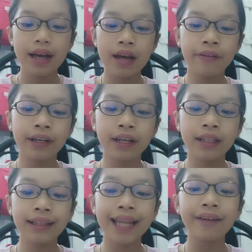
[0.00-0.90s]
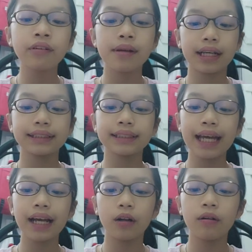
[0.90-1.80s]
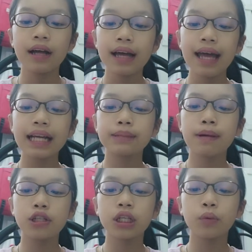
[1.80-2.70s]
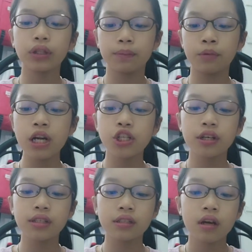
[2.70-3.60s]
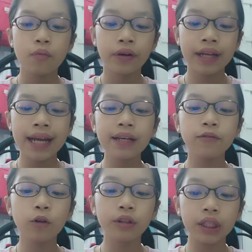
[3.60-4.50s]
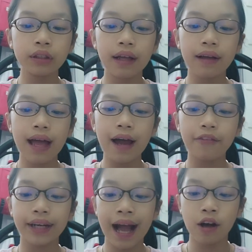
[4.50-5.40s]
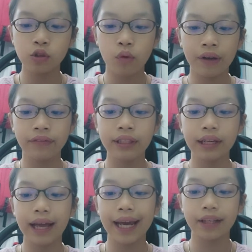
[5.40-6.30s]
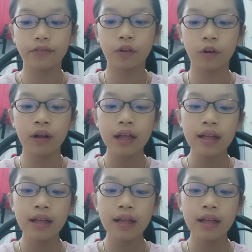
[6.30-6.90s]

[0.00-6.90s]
if he could never make a sale, especially with brushes, when any fool knew that every housewife needed a handful,